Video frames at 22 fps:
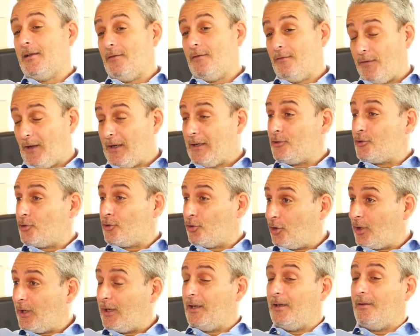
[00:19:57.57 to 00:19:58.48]
Funny
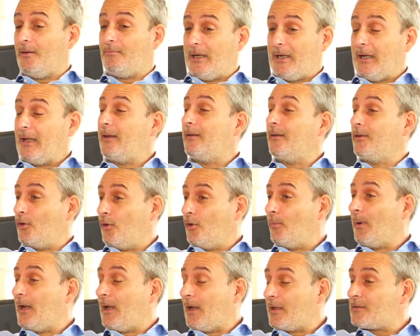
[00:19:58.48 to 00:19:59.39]
story, my you know
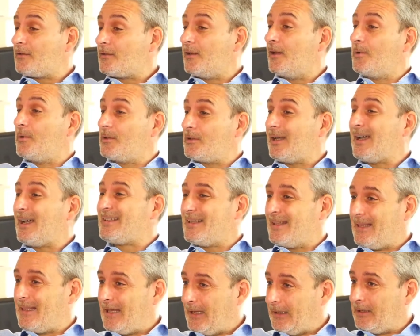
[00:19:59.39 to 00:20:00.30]
my last name is
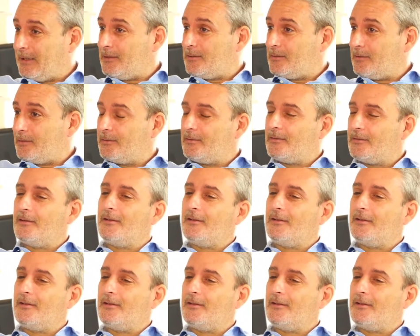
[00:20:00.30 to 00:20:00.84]
Hadzidakis,